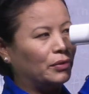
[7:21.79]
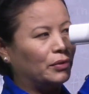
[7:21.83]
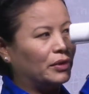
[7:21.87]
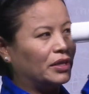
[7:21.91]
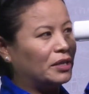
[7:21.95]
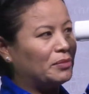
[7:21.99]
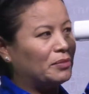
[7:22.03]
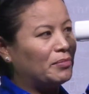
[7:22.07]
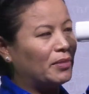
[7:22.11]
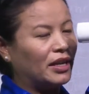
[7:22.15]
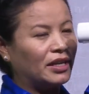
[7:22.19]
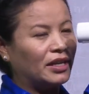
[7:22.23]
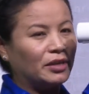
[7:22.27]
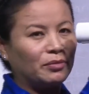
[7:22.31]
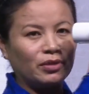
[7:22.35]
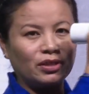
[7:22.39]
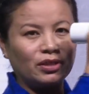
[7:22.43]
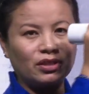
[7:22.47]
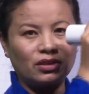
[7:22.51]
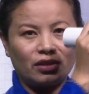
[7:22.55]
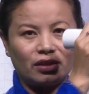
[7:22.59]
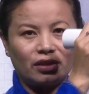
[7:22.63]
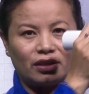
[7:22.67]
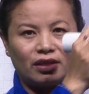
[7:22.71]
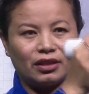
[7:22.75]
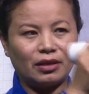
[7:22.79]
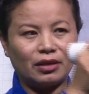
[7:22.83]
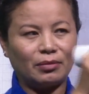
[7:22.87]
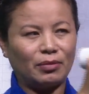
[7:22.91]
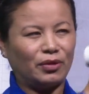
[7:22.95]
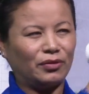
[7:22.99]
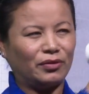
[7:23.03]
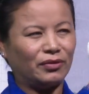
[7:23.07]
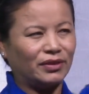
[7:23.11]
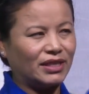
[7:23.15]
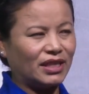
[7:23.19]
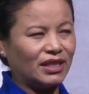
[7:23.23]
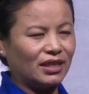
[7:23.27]
he might be talking
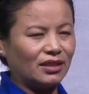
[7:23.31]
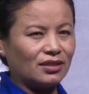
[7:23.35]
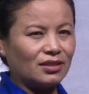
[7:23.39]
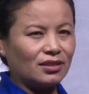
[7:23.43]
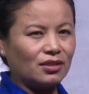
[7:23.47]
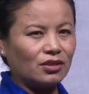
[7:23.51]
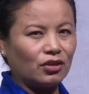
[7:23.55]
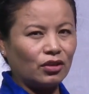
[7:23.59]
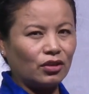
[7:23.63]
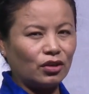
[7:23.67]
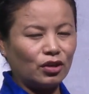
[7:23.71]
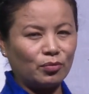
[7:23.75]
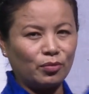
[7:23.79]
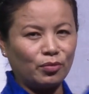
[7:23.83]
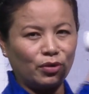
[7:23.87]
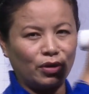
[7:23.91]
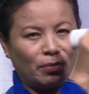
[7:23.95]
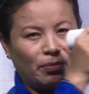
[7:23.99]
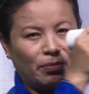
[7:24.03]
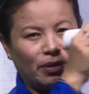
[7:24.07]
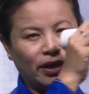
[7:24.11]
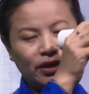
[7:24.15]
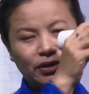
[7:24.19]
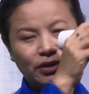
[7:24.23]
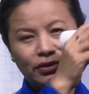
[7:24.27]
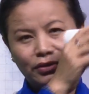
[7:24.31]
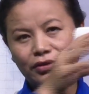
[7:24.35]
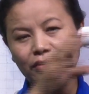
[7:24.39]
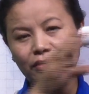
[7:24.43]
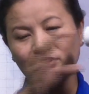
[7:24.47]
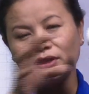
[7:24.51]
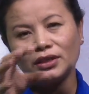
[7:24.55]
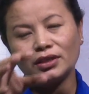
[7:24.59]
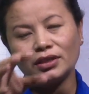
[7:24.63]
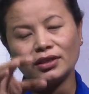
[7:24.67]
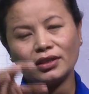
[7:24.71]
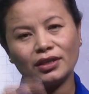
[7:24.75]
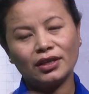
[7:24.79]
about a telescope or a
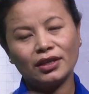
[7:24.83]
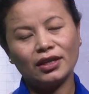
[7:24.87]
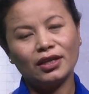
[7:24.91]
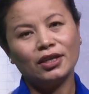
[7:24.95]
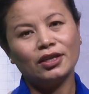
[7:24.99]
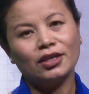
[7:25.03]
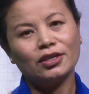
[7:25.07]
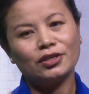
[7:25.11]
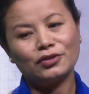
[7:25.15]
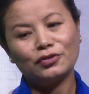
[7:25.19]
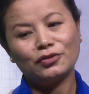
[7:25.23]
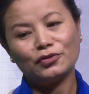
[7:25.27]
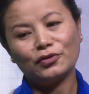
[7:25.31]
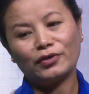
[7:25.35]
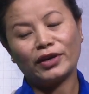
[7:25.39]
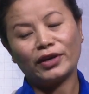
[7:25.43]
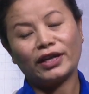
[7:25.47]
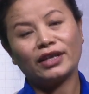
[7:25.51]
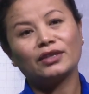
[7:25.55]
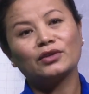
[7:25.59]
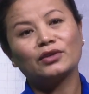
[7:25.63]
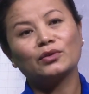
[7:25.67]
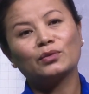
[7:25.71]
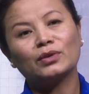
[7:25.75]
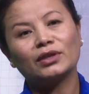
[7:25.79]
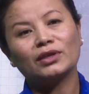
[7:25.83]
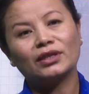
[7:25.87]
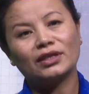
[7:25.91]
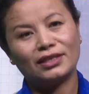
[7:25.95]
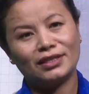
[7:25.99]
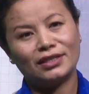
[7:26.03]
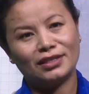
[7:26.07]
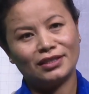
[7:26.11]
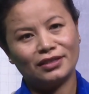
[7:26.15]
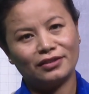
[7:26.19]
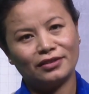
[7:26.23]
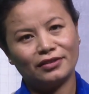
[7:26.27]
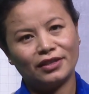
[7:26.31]
binocular. So you write the word,
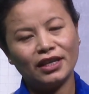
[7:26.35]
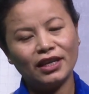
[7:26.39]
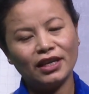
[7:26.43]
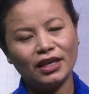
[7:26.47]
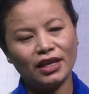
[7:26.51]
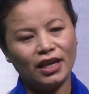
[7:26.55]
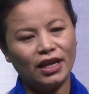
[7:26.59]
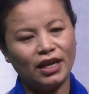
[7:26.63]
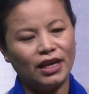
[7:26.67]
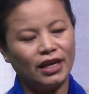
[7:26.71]
okay.